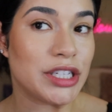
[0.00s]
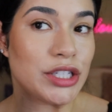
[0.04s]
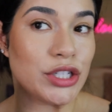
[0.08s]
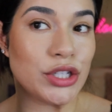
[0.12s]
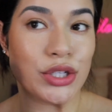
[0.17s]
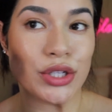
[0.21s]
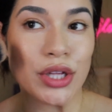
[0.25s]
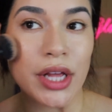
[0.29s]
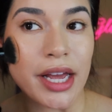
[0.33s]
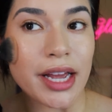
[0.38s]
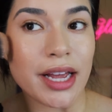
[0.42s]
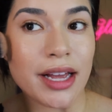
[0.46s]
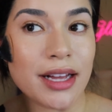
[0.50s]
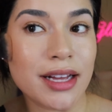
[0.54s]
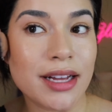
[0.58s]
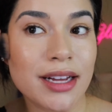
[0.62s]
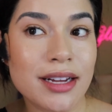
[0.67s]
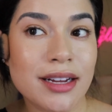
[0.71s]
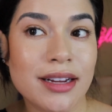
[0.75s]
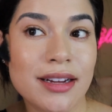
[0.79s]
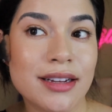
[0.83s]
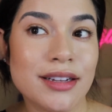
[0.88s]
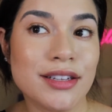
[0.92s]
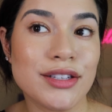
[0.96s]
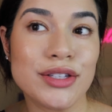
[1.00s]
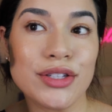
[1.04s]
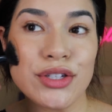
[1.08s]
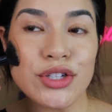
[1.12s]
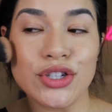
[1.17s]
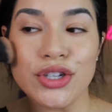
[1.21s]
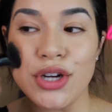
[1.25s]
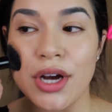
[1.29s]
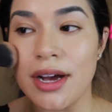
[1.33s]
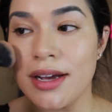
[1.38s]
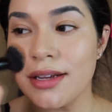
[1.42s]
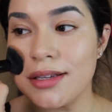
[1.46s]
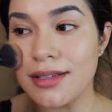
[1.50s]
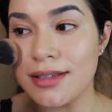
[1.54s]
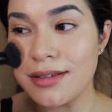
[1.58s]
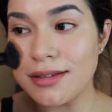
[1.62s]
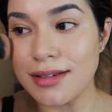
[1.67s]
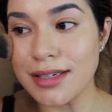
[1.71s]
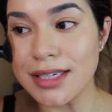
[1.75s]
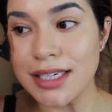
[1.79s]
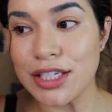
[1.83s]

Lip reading: It's like just,